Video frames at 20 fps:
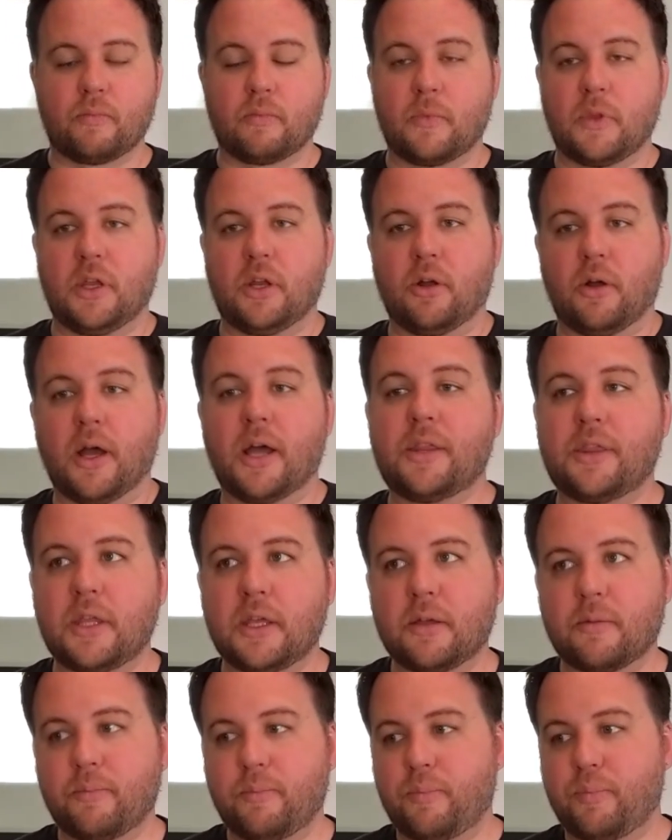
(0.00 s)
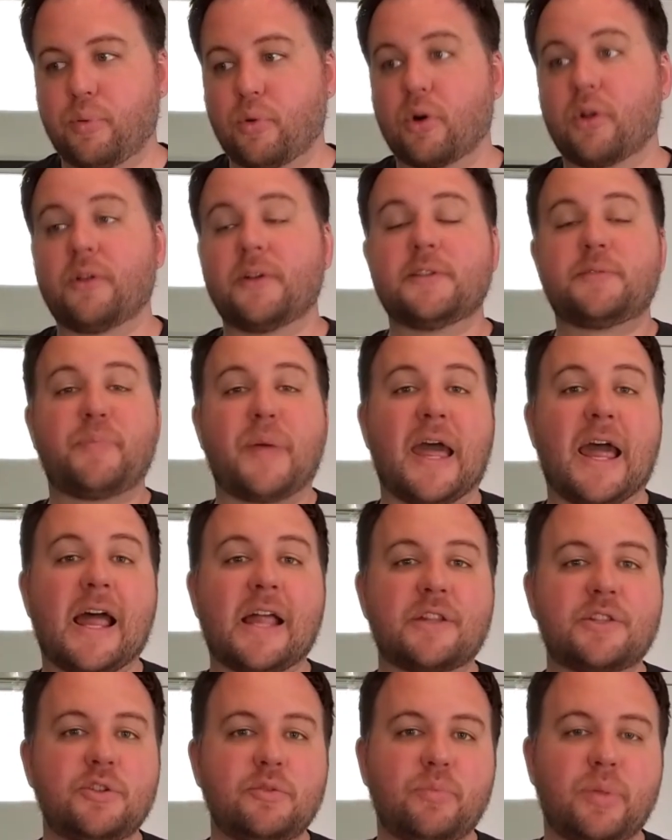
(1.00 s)
you know, I think Bordeleau's
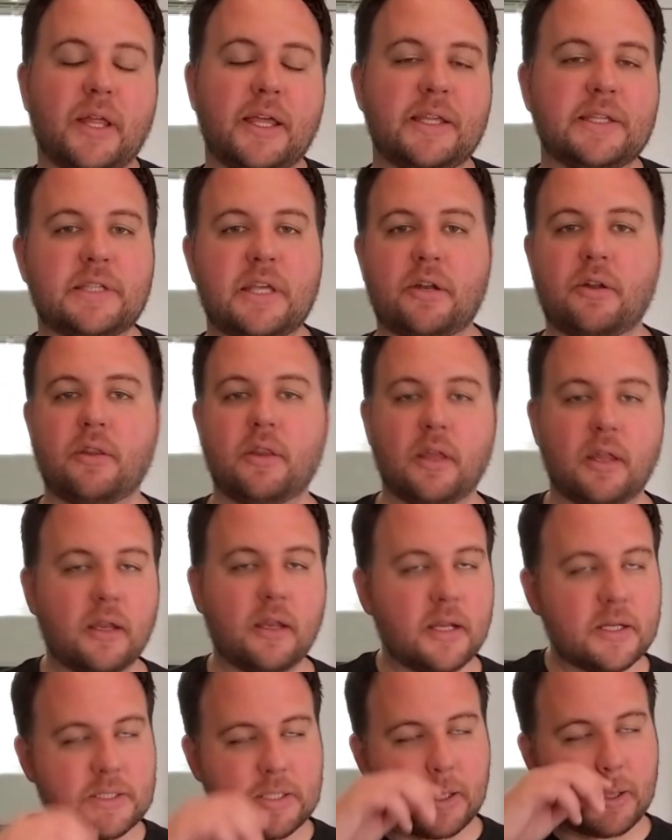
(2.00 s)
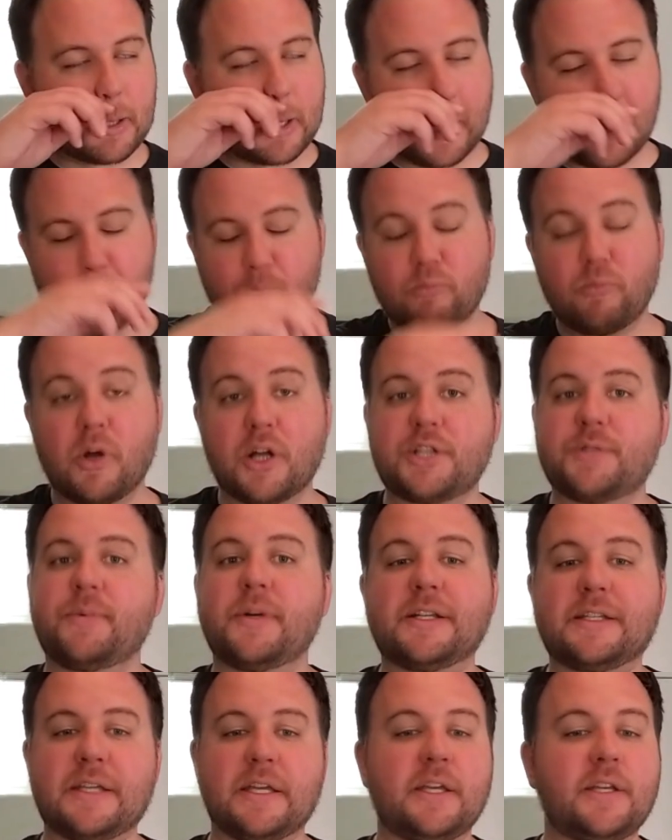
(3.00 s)
path to playing center in the NHL got much,
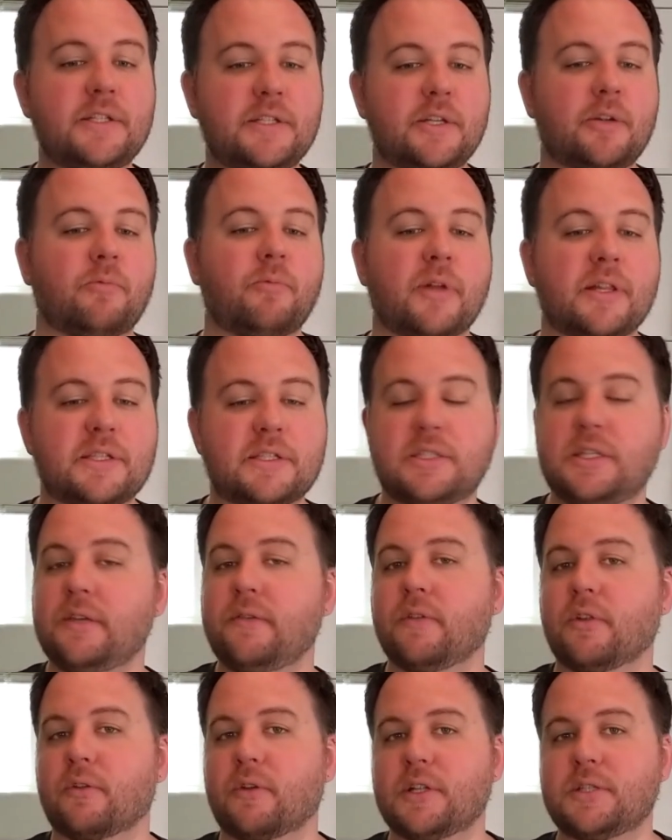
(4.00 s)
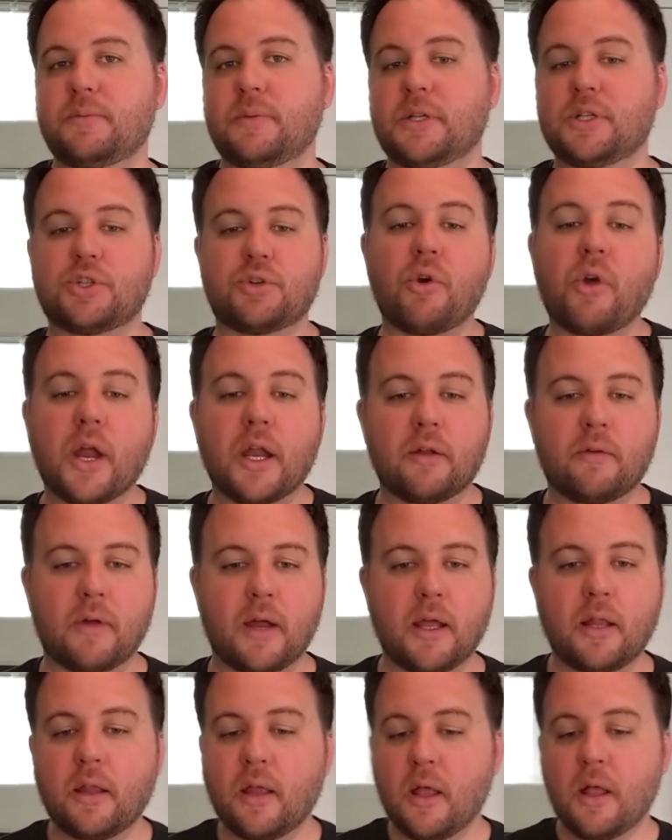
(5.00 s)
much easier with Steven Lorenz being traded,
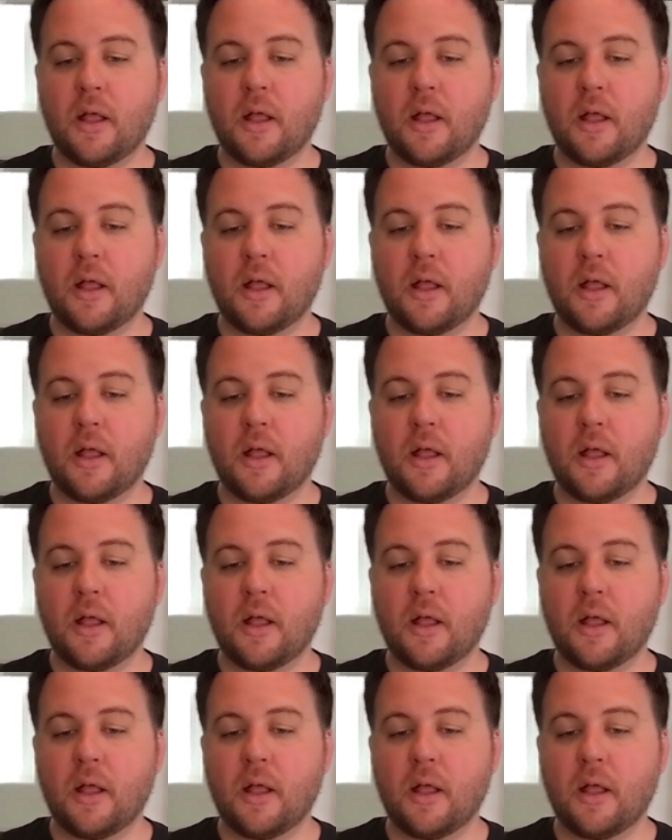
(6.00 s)
right?